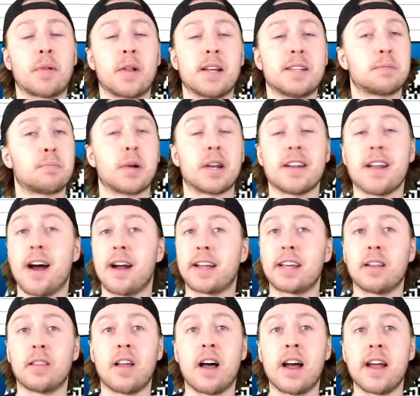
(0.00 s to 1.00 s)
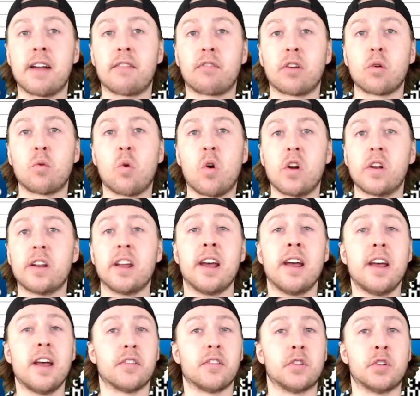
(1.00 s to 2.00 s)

plays, but not going to lie, everyone,